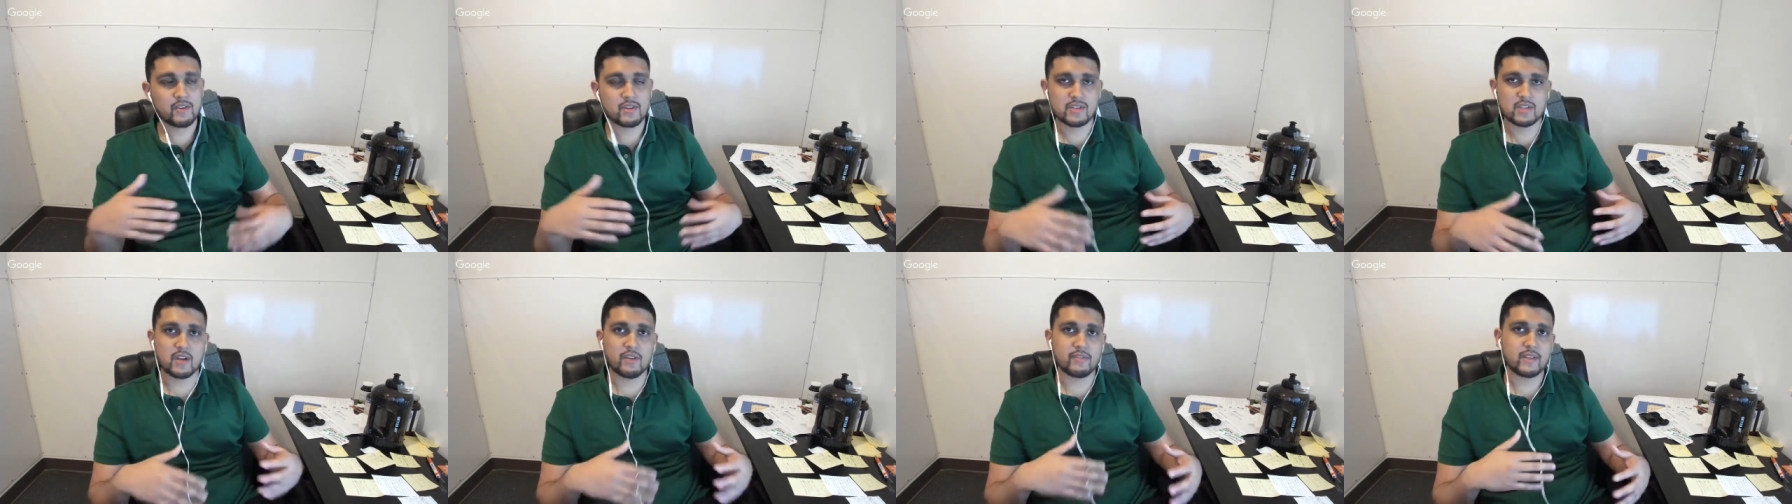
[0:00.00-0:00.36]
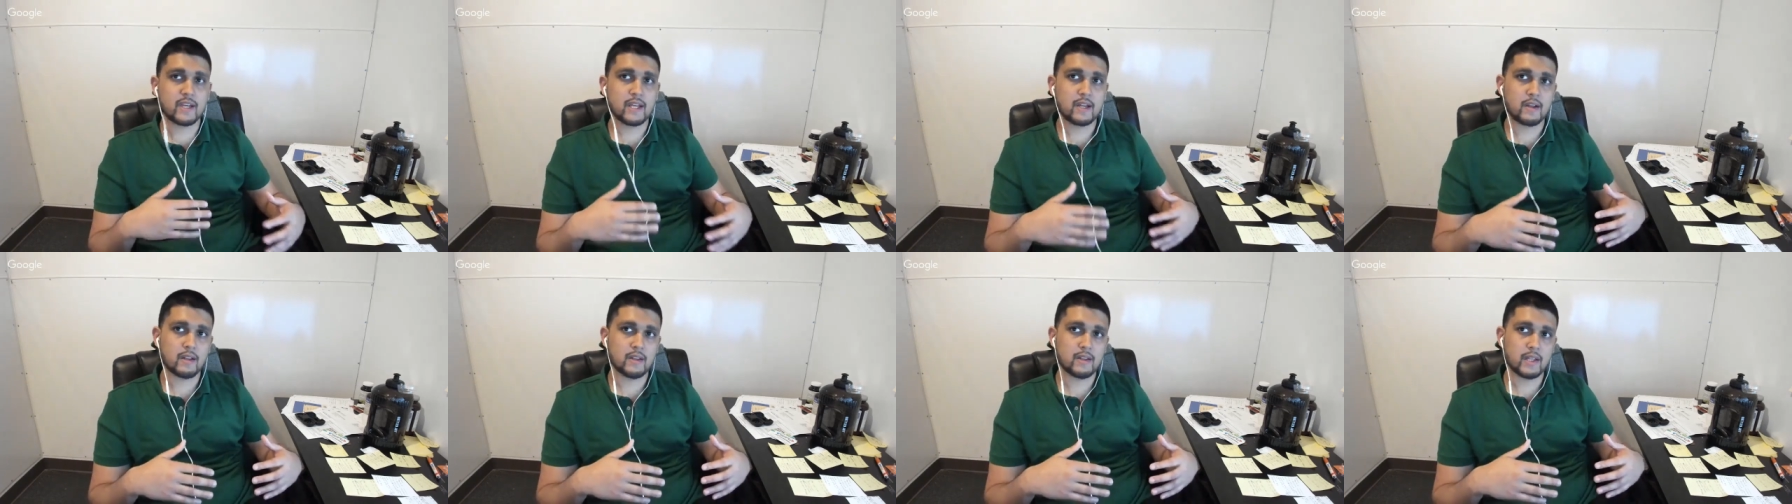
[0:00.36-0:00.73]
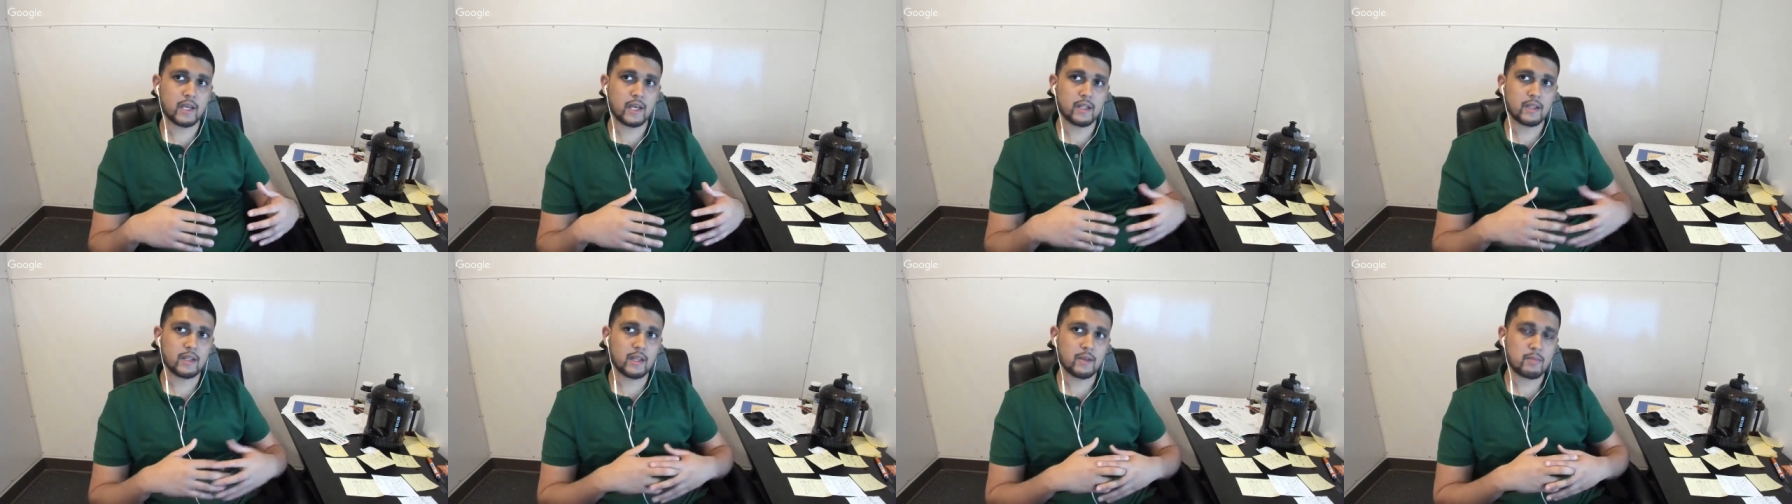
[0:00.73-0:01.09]
yourself that,
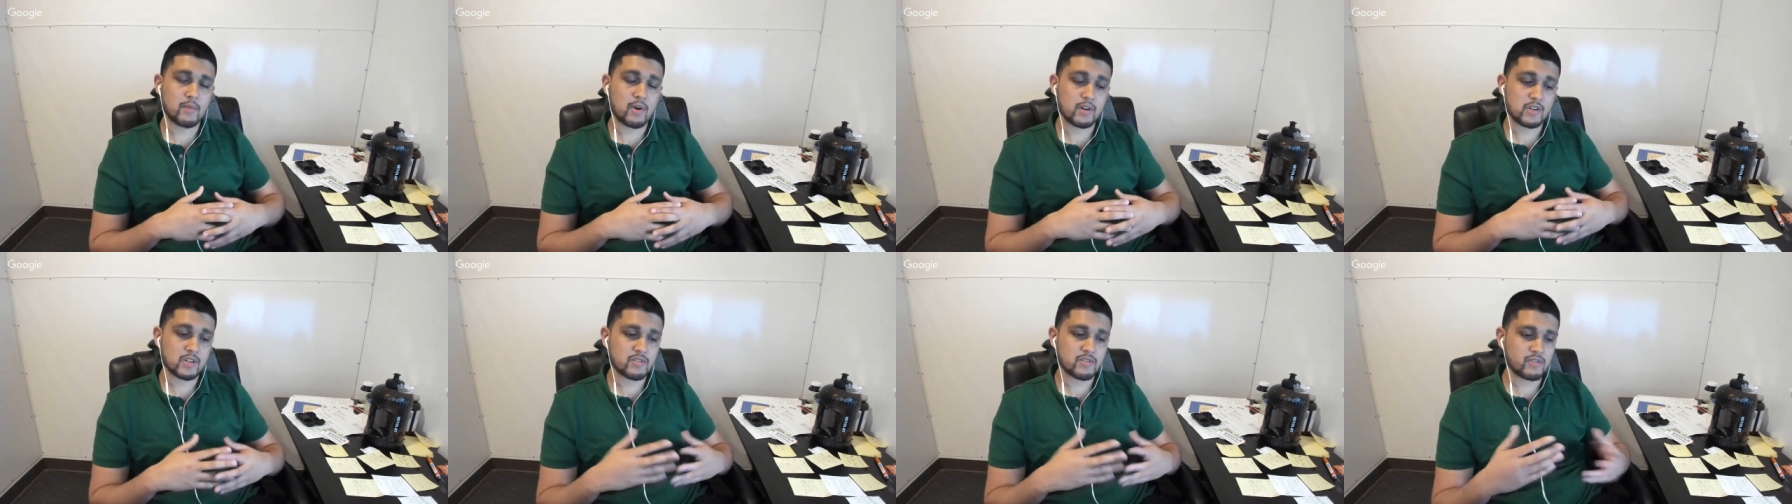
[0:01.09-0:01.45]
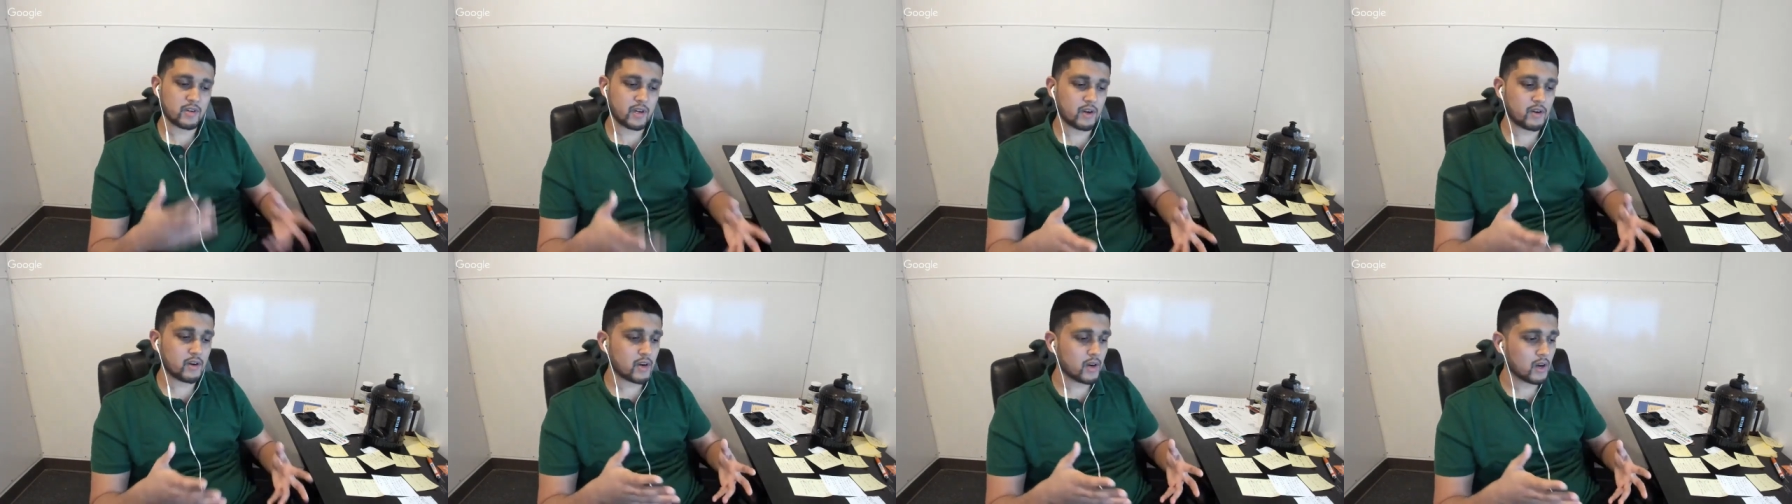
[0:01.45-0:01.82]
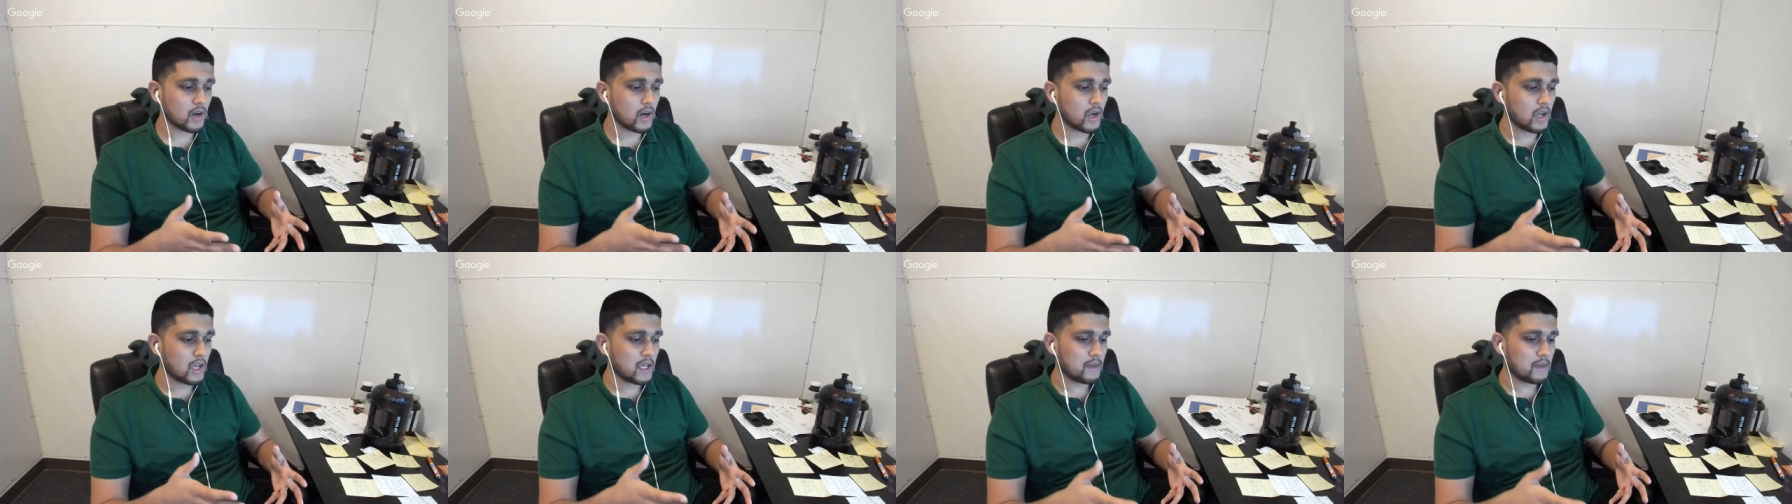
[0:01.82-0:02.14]
that, that margin for error,